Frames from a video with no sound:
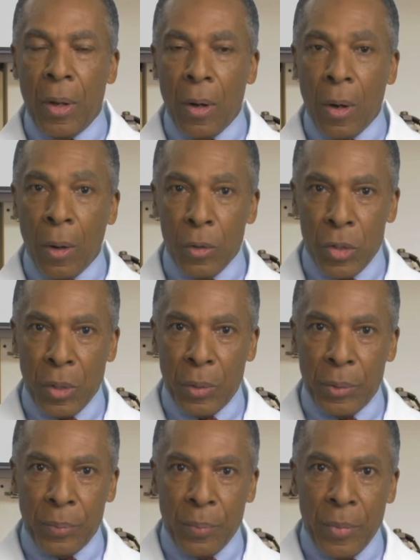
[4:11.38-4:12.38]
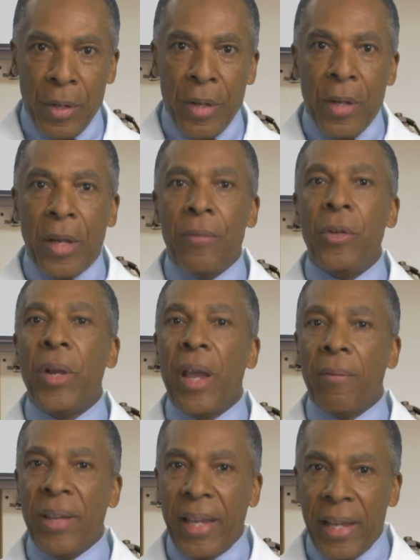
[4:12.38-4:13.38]
Also, if you
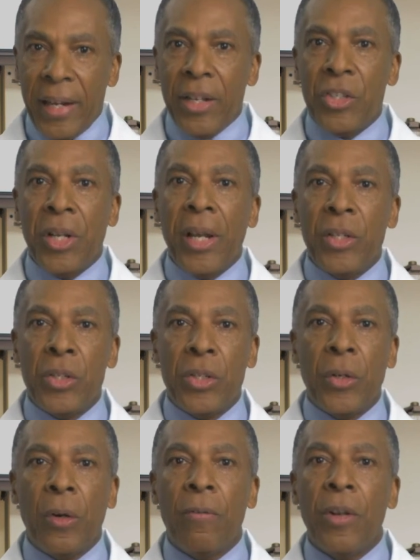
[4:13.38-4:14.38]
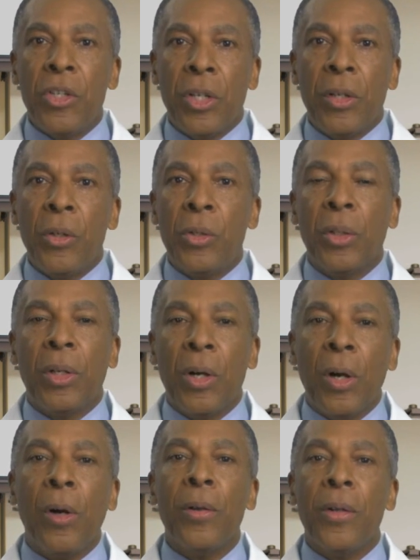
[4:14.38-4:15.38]
have any changes in your vision, you should
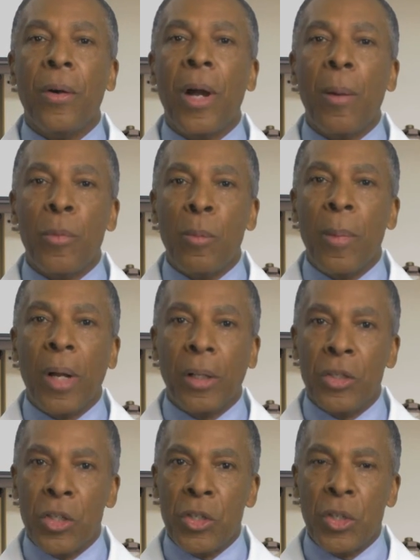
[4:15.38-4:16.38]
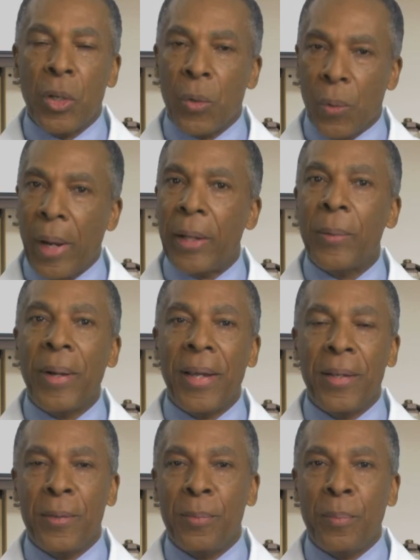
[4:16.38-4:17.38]
call your ophthalmologist right
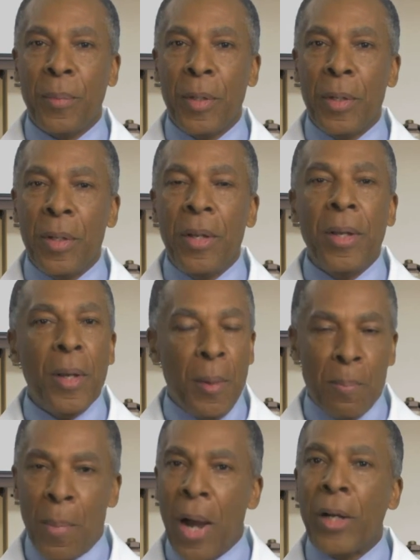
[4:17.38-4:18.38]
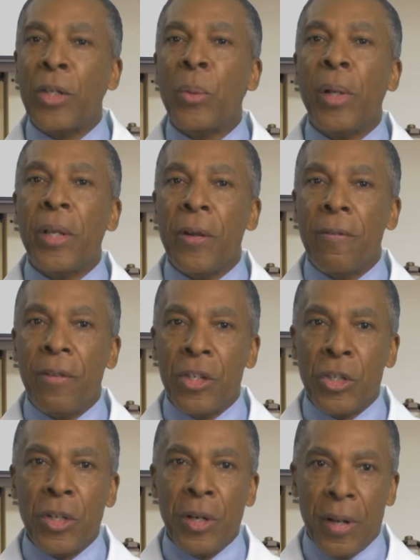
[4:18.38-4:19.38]
away. Monitoring your
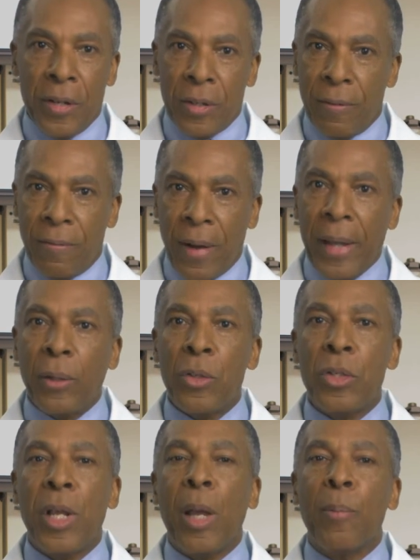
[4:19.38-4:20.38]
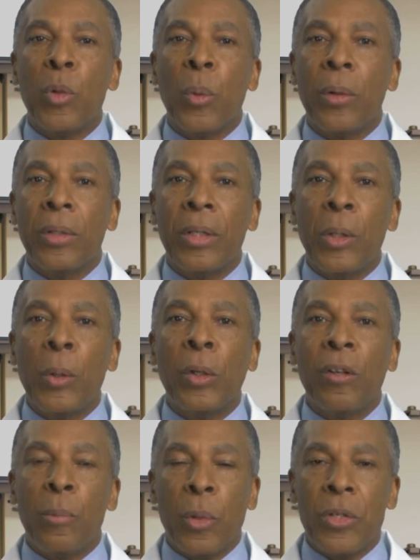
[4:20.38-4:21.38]
vision is a vital step toward the
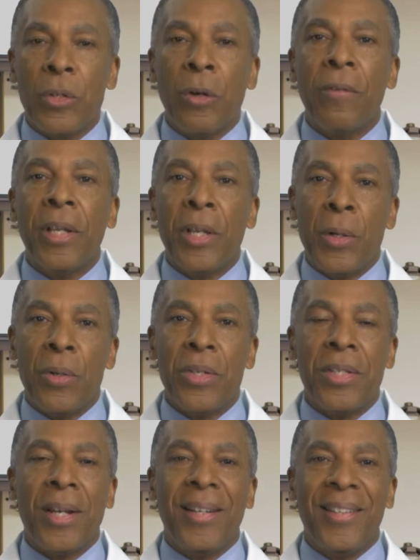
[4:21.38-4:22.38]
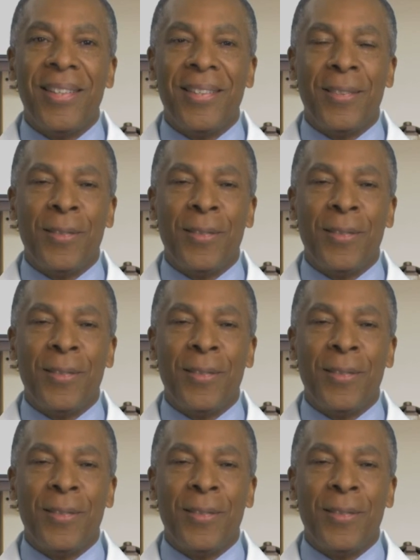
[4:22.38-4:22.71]
goal of preserving your sight.